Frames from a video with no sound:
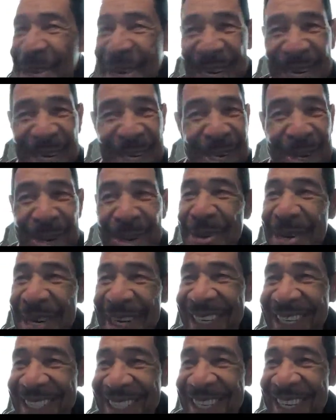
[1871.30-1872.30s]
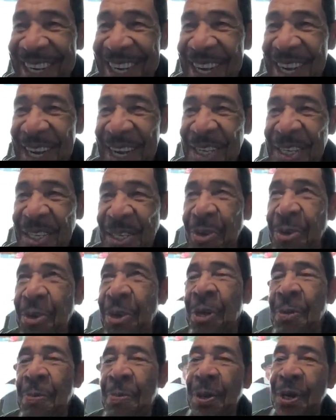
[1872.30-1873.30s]
it and do it so you
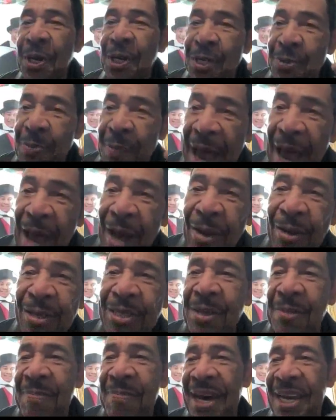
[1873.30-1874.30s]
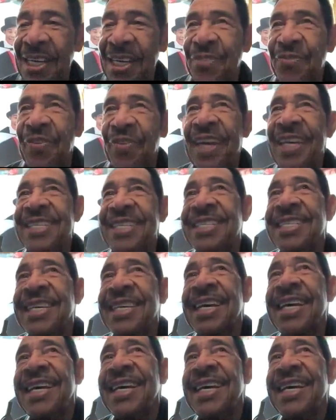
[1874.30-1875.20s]
can put a smile on somebody's face.